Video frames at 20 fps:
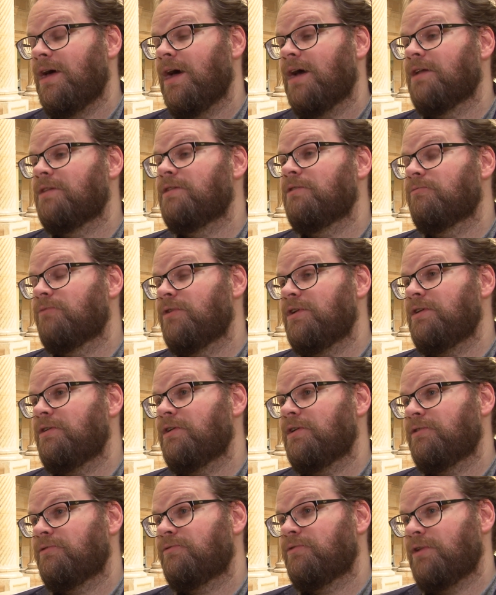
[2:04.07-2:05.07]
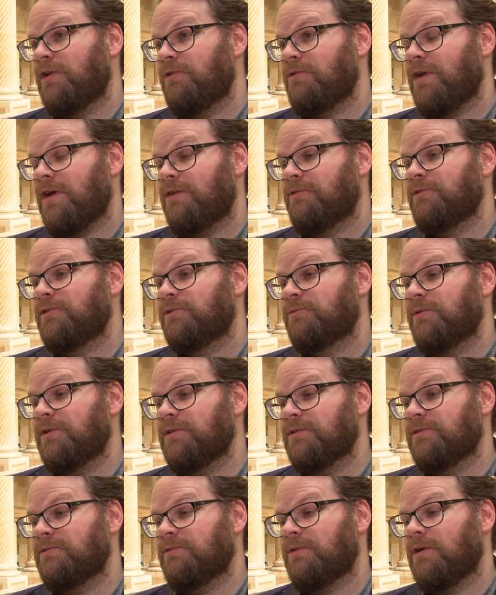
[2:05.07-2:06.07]
And I think really for low-calorie
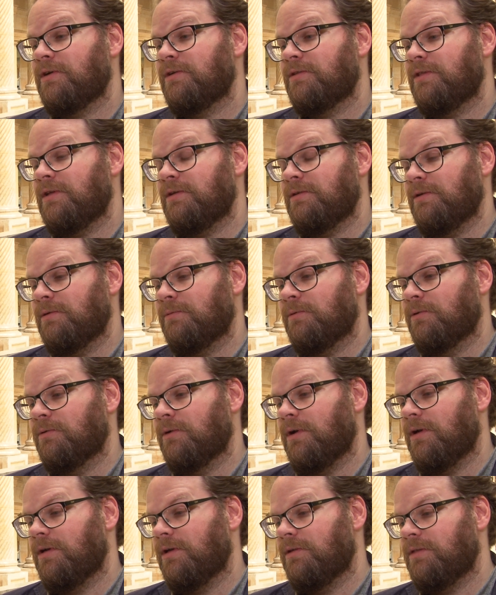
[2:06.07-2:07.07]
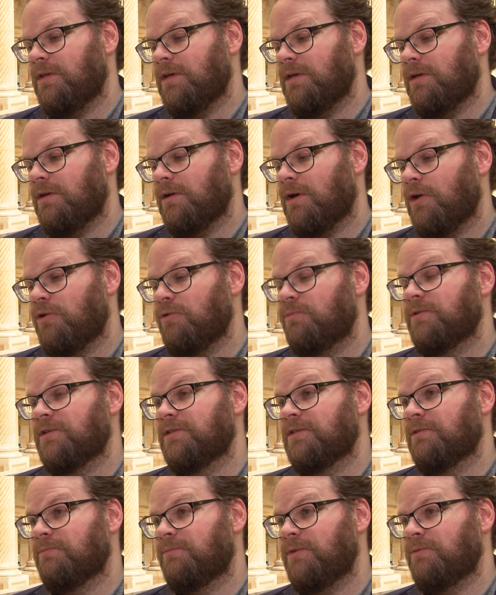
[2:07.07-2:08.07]
sweeteners, the hope
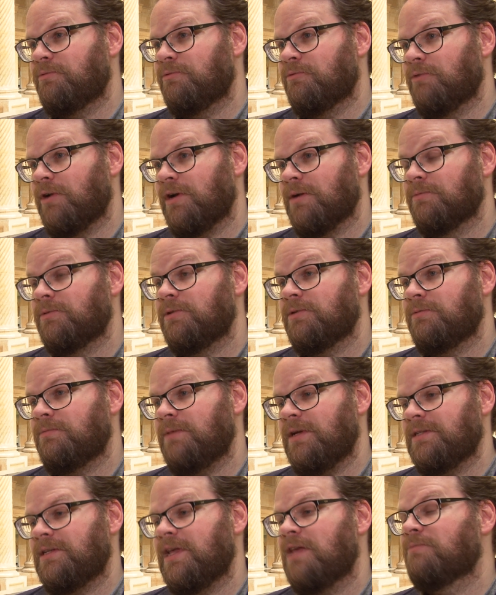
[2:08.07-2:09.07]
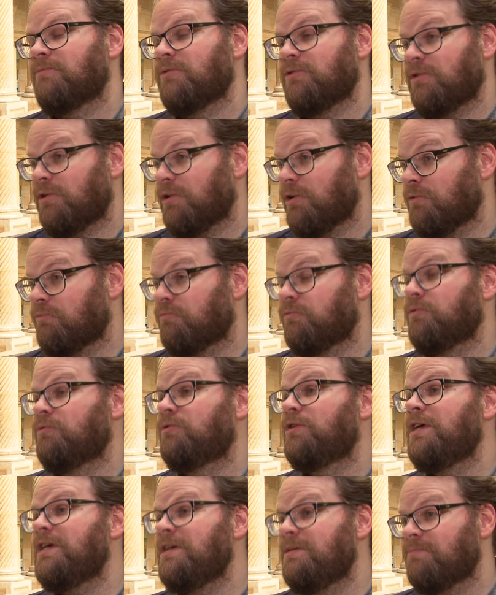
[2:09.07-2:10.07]
is that people will come to accept them as a kind of
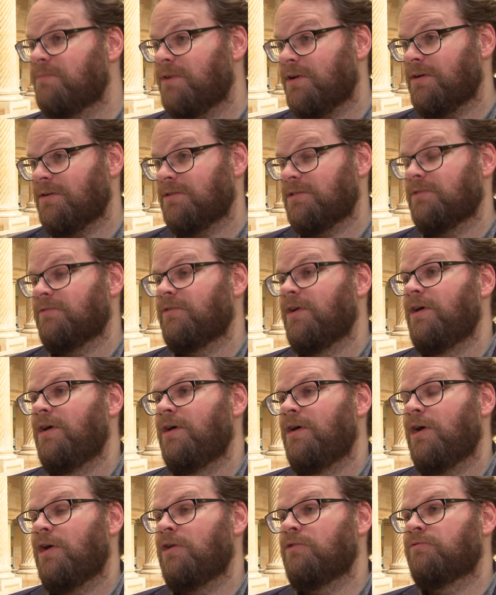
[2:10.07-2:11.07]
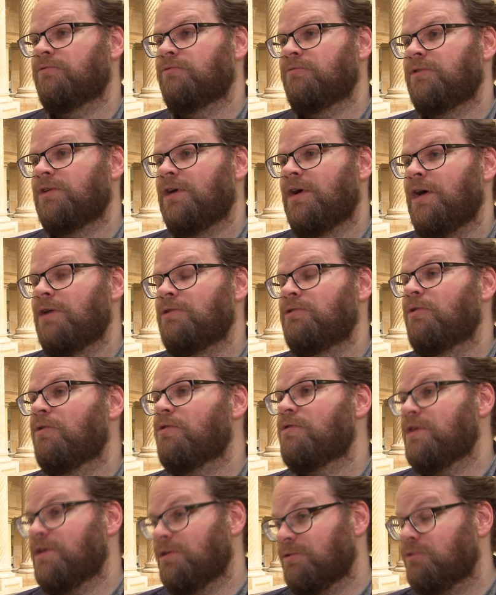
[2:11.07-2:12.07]
routine part of overall diet and not
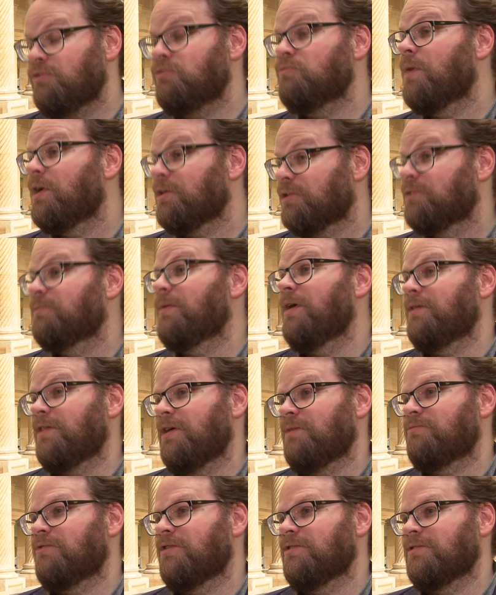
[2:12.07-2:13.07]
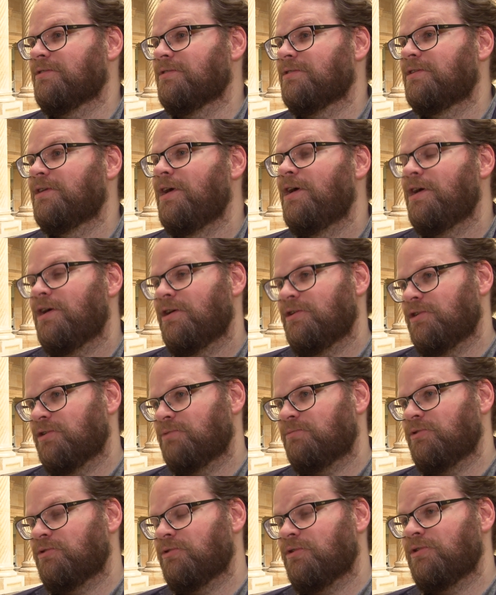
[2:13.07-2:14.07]
think too much about their presence and
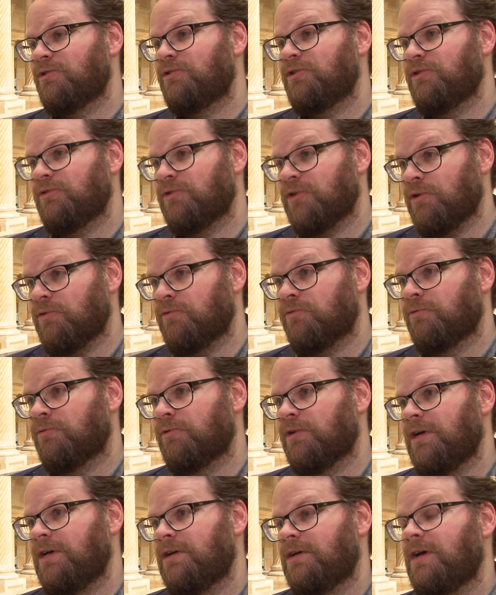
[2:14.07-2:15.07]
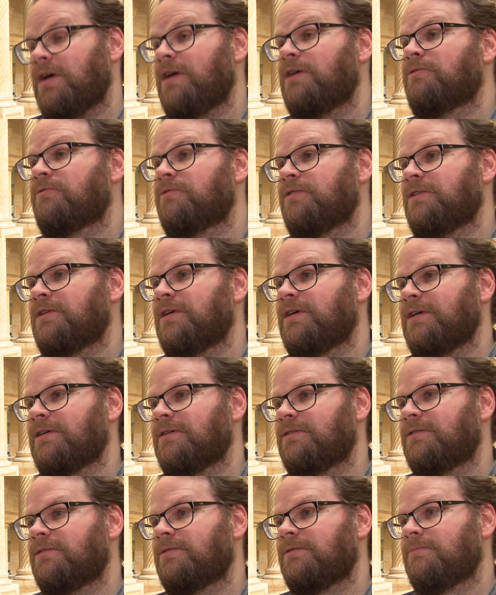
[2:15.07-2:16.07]
just be trying to choose overall a healthy
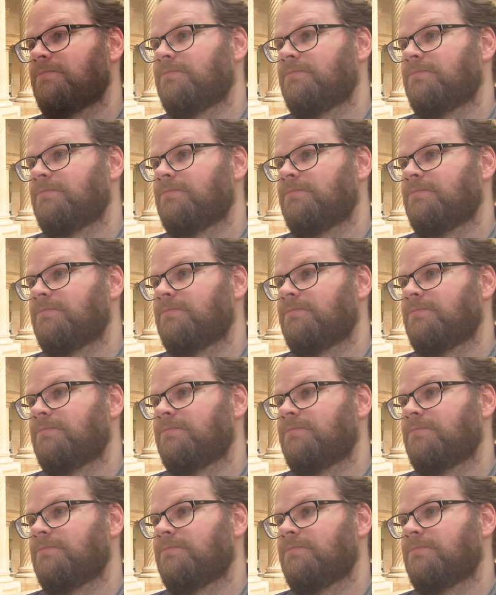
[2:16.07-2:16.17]
diet.